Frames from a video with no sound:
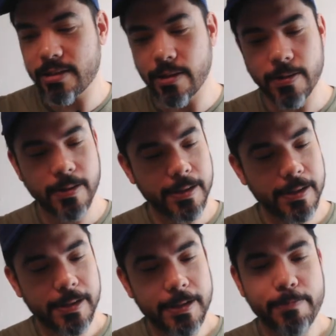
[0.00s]
So
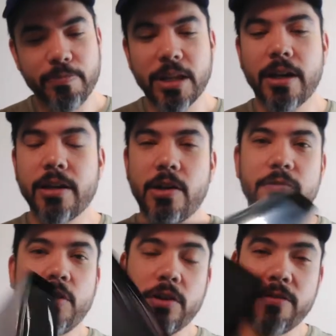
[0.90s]
I don't know, if
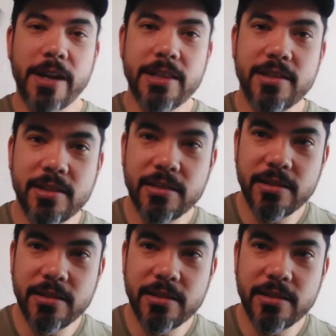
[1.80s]
you're on the fence,